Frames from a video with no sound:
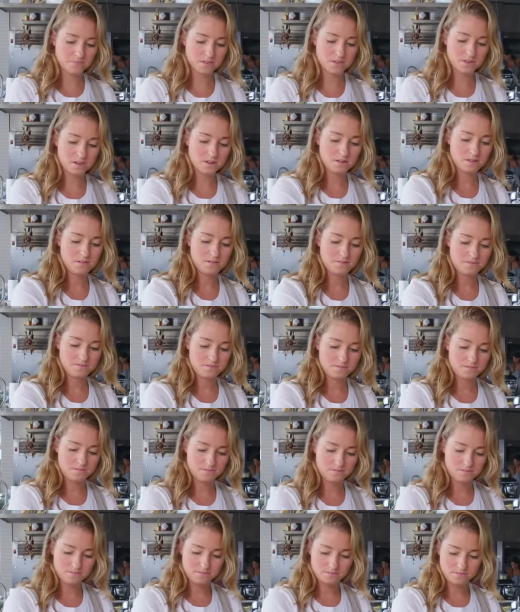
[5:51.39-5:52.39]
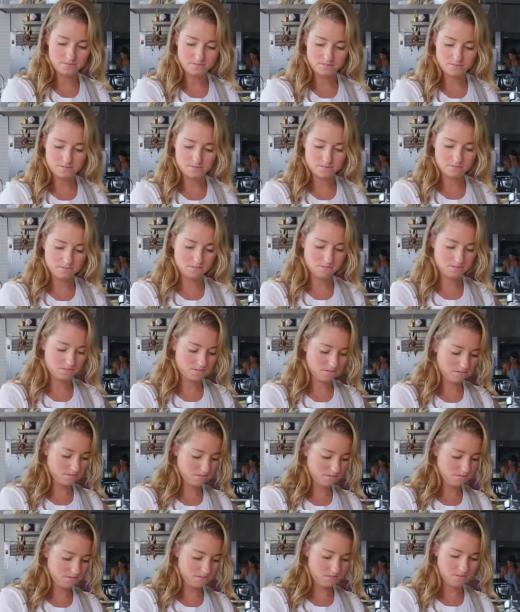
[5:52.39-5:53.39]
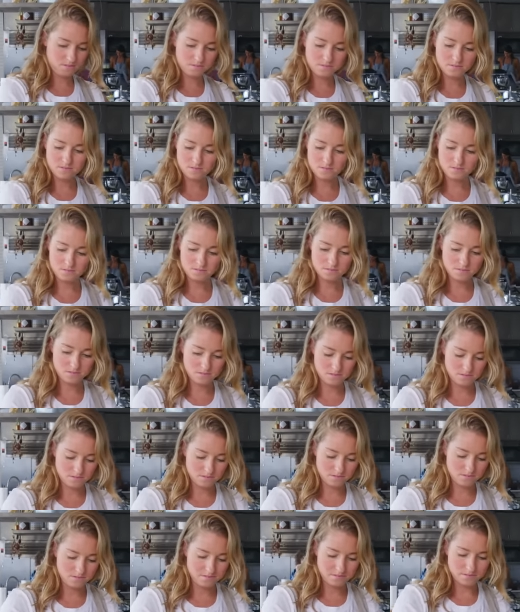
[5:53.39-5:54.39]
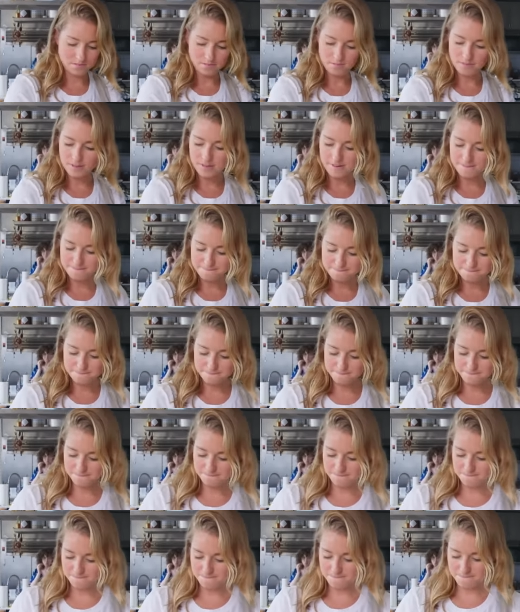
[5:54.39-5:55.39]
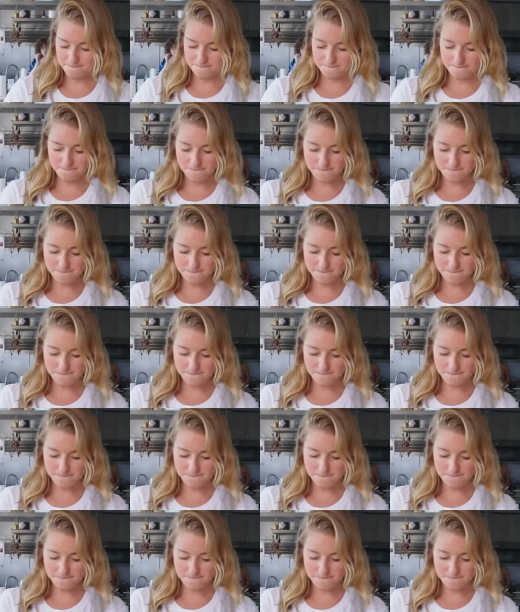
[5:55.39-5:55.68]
No one is speaking in this clip.